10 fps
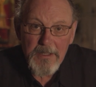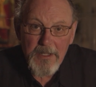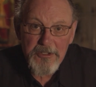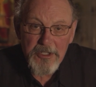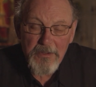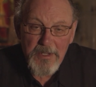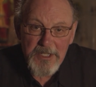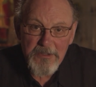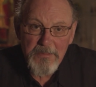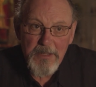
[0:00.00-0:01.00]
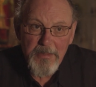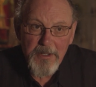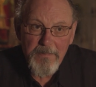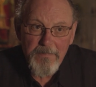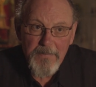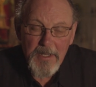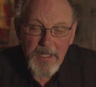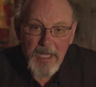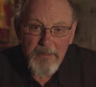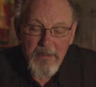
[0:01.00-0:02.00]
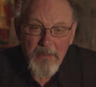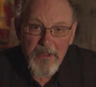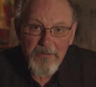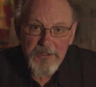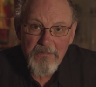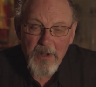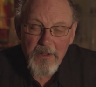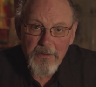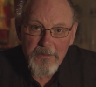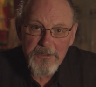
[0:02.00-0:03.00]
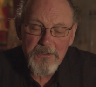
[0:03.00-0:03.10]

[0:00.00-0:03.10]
Dutch Indonesian people. And my mother was one of those.